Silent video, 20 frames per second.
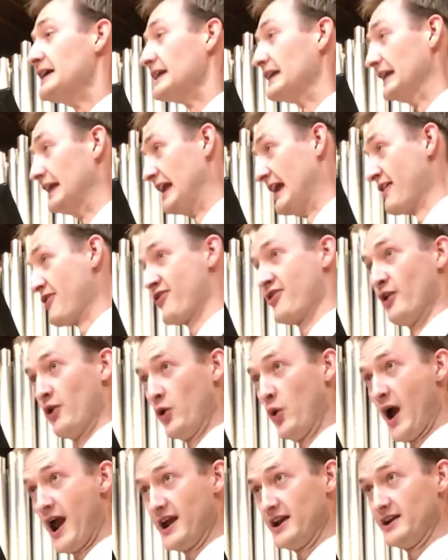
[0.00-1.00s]

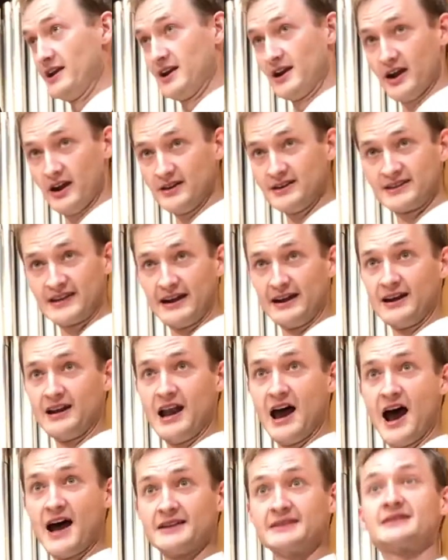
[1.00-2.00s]
Lithuanians, and
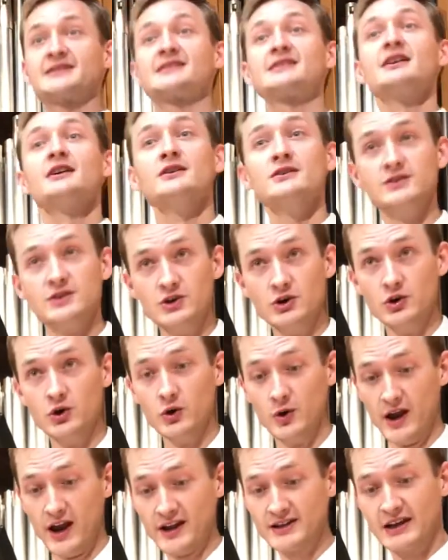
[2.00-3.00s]
Letts
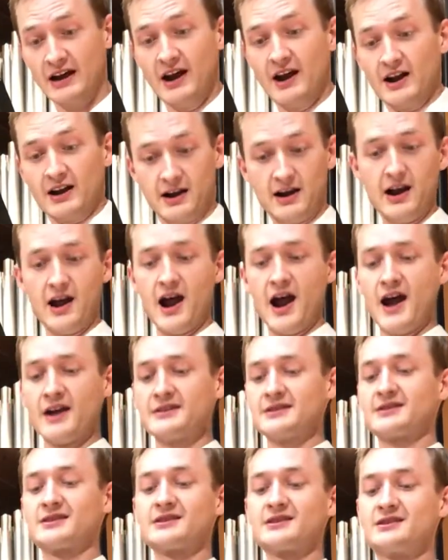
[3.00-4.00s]
do it,
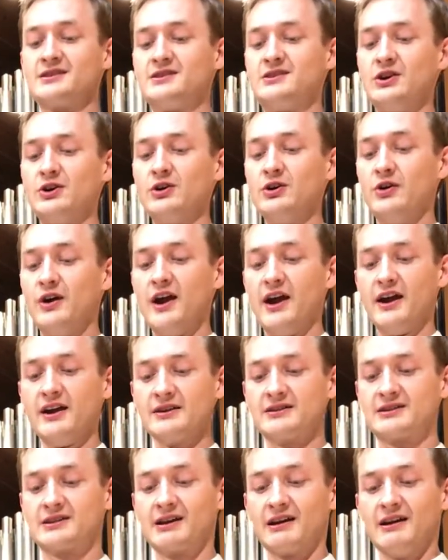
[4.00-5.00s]
let's do
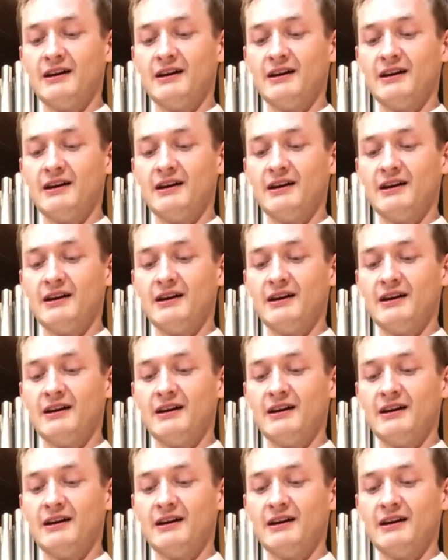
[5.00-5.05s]
it,